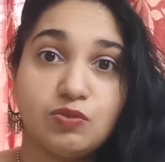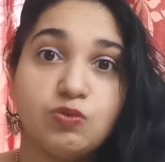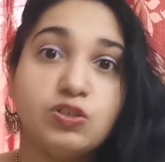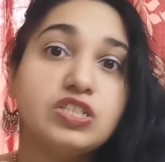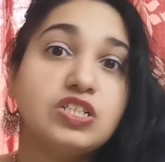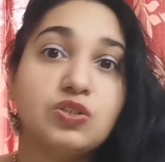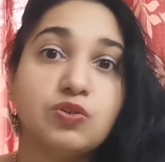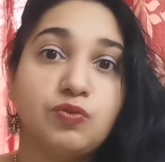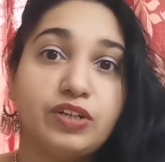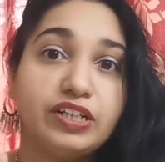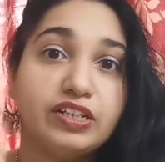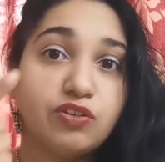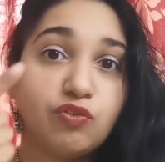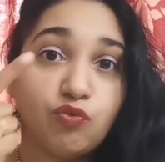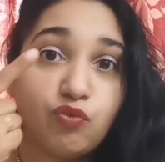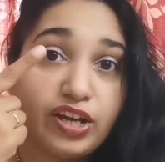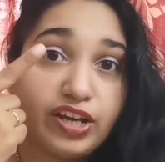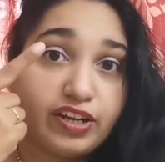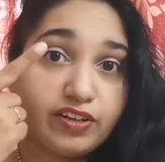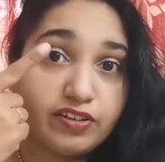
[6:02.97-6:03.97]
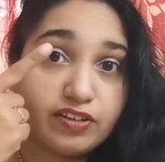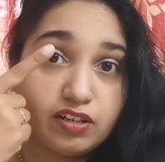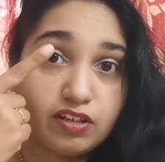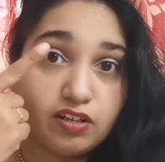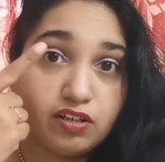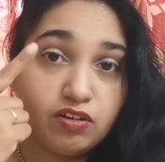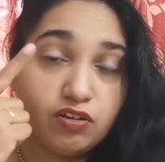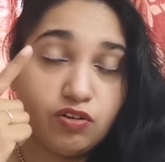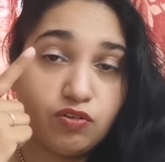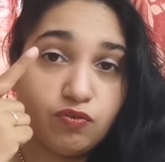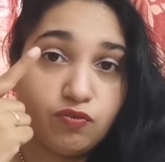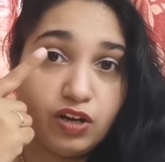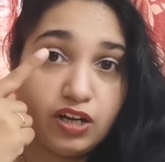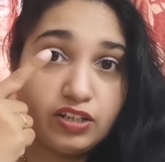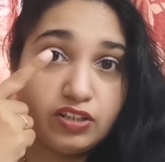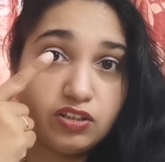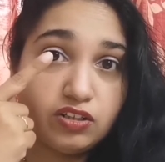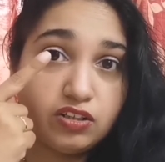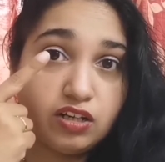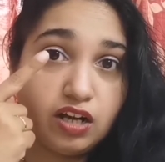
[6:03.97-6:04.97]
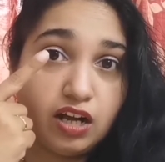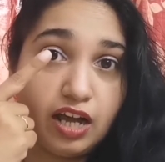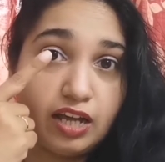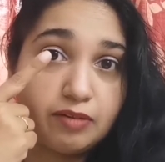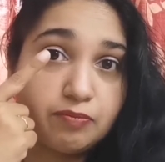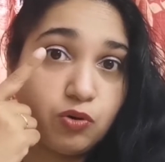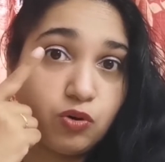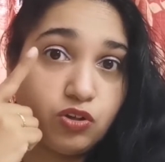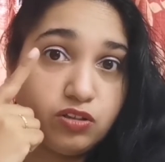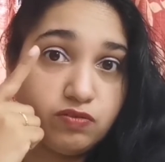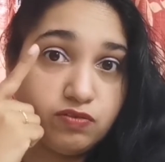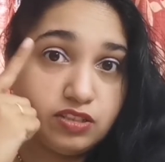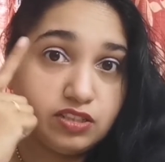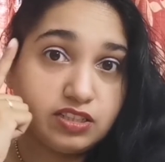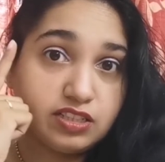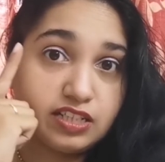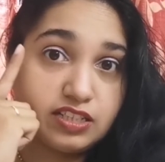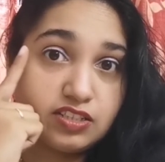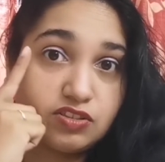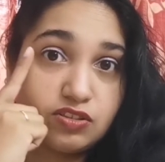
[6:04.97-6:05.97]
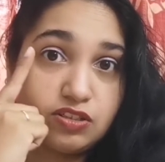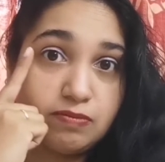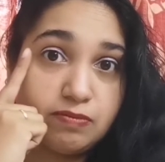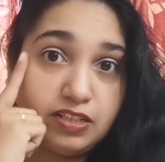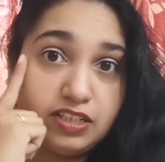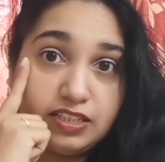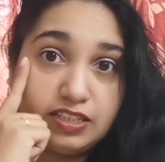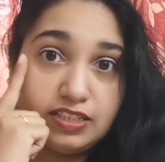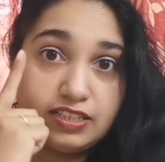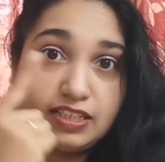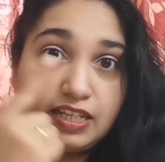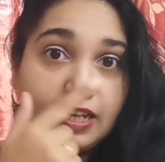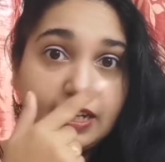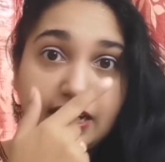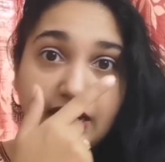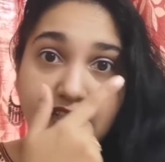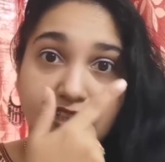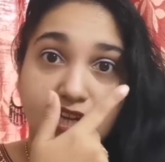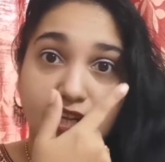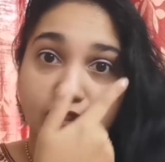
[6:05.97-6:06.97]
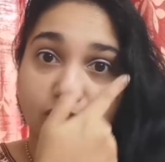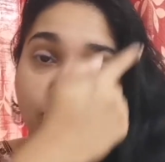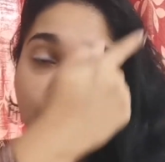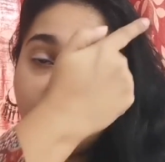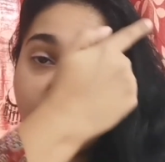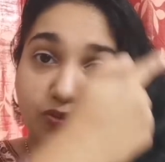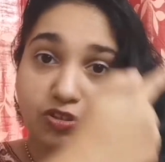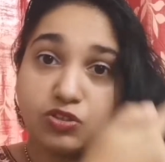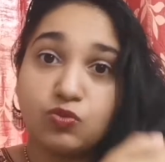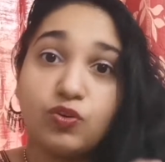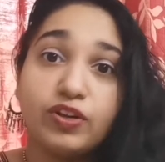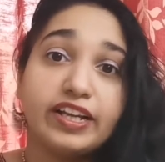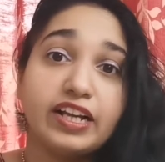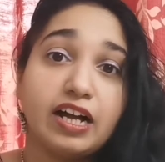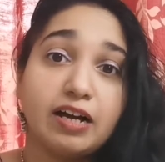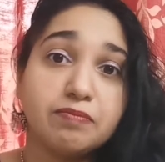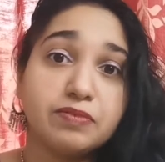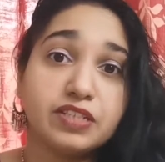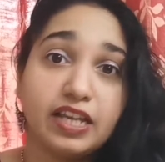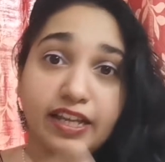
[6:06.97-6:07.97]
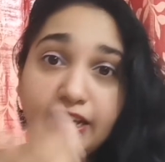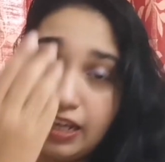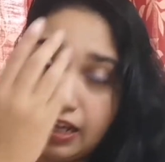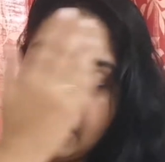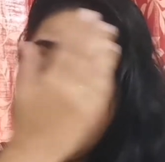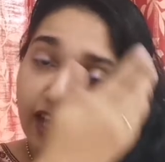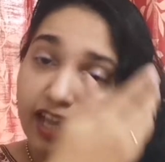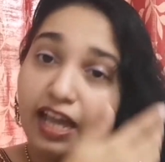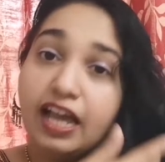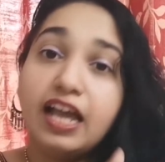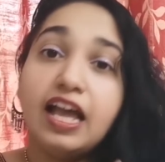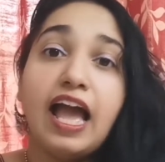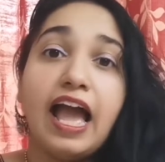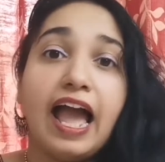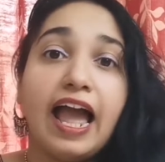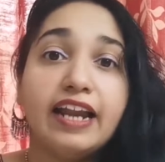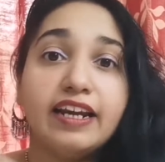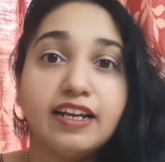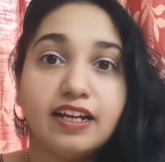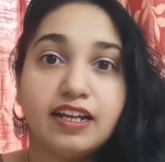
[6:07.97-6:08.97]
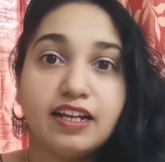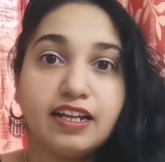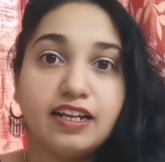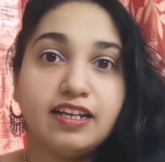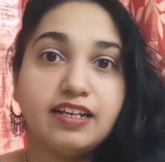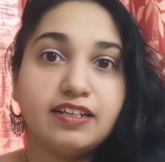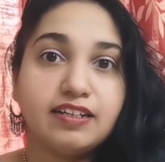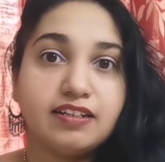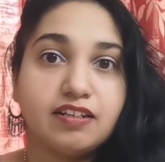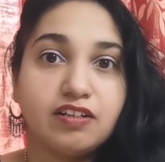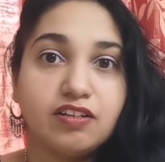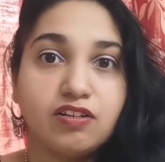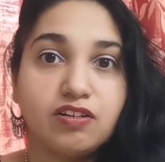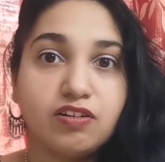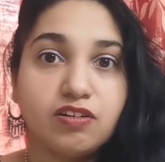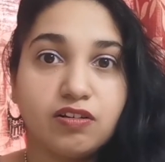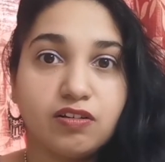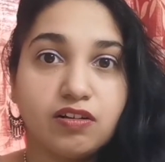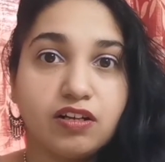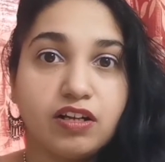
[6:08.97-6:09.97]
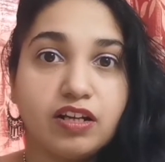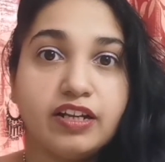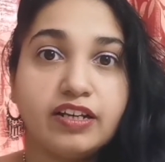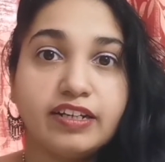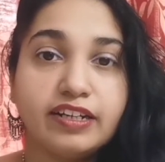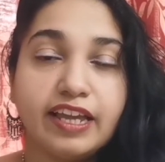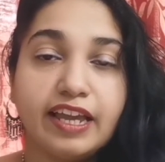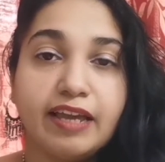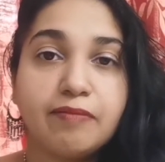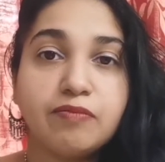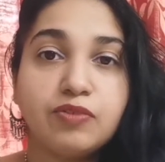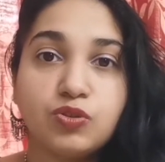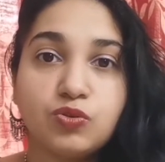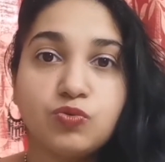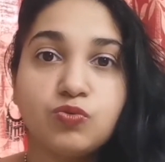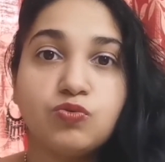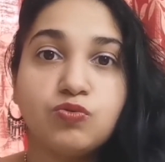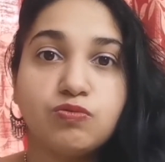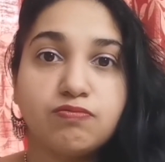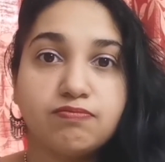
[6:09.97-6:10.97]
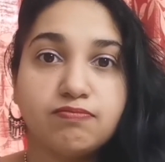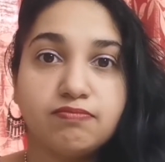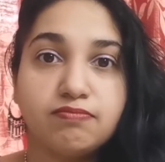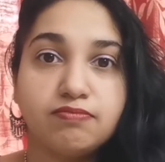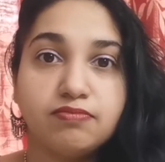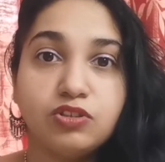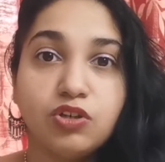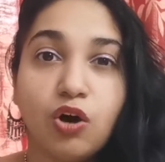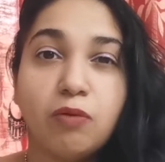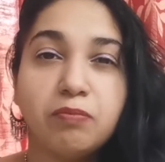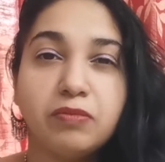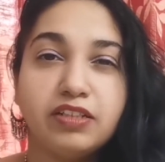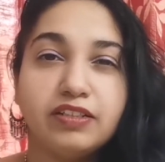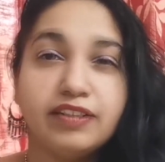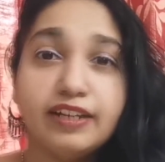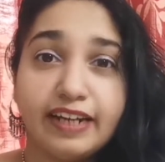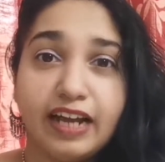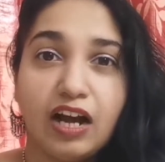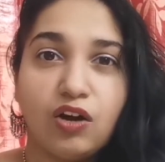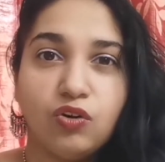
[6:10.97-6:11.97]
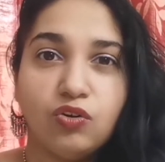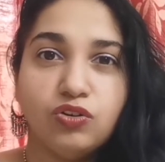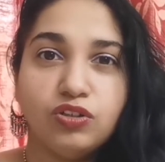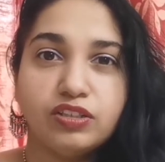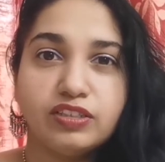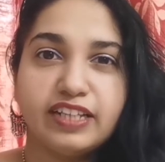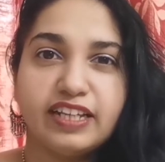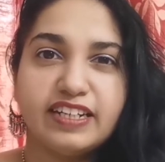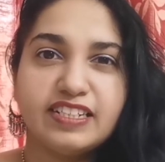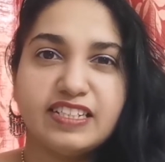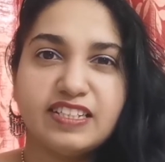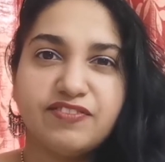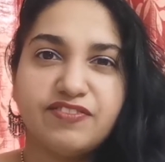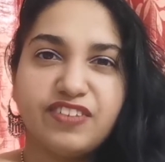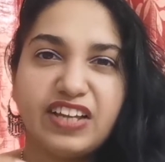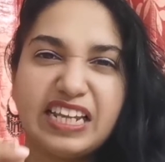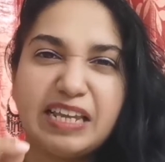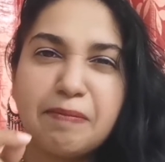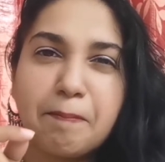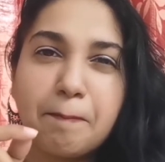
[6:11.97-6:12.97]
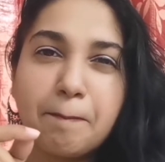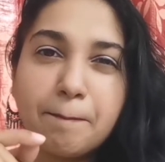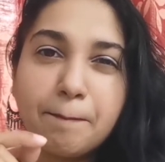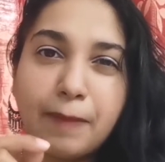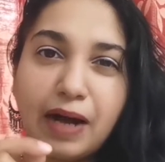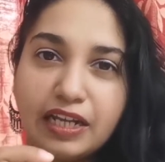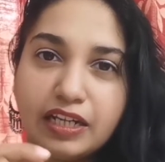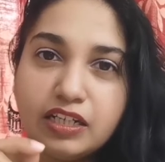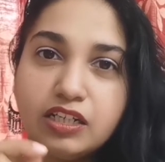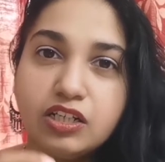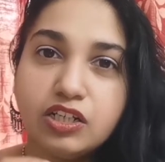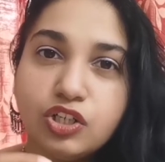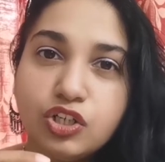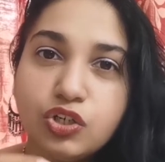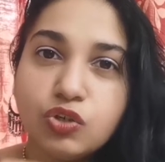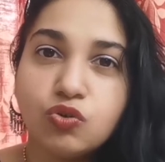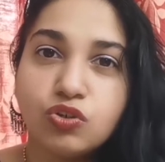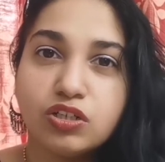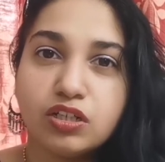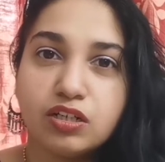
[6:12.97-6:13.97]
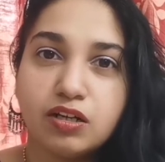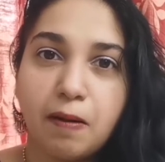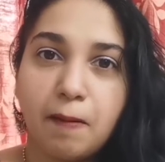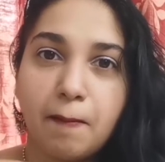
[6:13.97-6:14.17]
were squint, where one eyeball was extremely this side and the other one was going upside, and it came to normal. Now there is a very minute